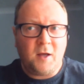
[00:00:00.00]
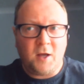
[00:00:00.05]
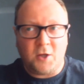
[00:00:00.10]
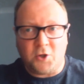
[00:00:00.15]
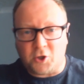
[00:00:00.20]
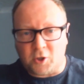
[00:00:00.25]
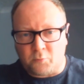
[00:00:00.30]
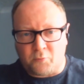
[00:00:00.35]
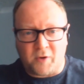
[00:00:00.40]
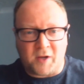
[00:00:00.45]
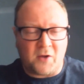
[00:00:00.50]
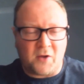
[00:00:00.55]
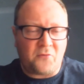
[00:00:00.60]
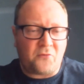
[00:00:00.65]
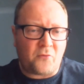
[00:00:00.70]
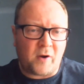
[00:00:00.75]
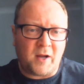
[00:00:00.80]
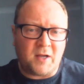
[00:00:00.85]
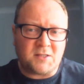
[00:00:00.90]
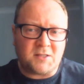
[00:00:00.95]
and you could bring a
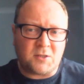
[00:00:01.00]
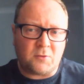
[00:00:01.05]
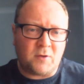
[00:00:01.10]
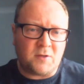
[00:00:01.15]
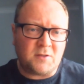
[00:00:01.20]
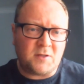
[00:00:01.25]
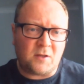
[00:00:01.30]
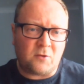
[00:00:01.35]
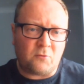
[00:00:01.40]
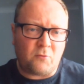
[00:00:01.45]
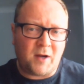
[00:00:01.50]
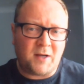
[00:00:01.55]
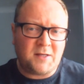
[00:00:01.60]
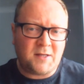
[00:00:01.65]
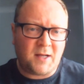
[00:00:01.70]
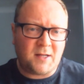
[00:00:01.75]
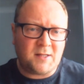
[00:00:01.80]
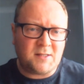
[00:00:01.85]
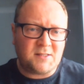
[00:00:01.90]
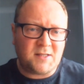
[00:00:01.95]
Fraser into the
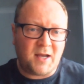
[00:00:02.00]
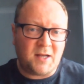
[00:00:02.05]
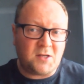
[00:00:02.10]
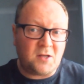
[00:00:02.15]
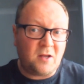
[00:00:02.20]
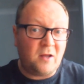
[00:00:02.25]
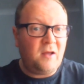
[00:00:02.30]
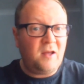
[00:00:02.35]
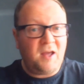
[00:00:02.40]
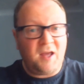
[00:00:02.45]
right-hand side.